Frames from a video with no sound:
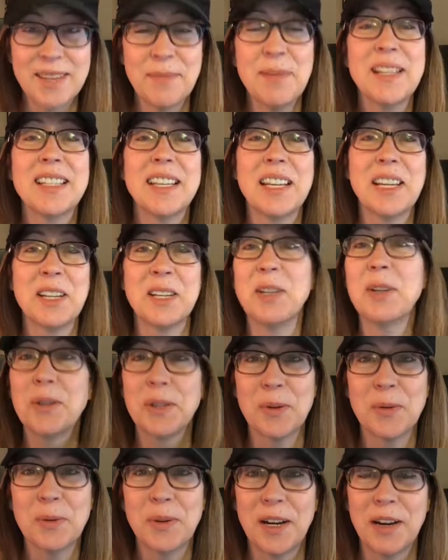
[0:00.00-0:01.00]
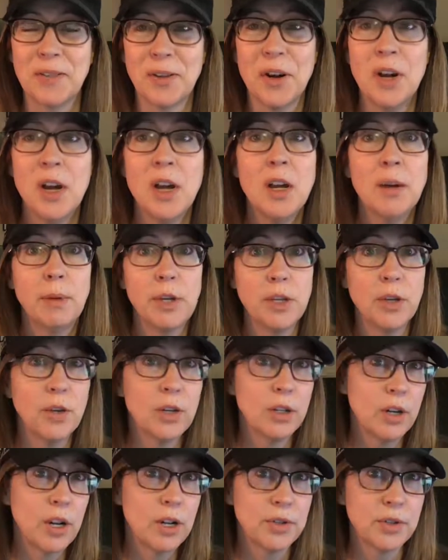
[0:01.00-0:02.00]
It means they can use it whenever, but you
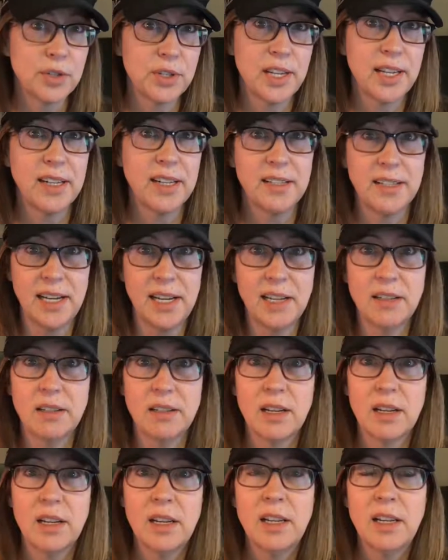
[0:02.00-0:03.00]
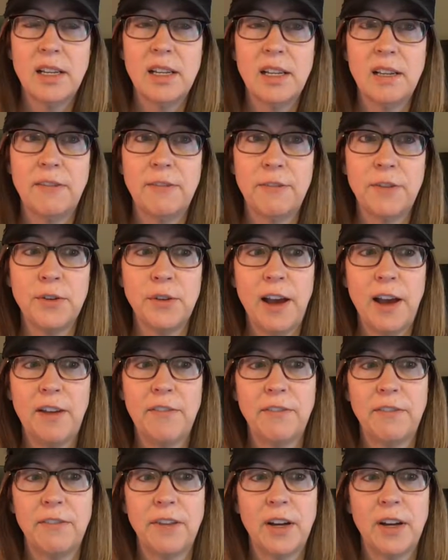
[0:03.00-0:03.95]
can also set a date if you have,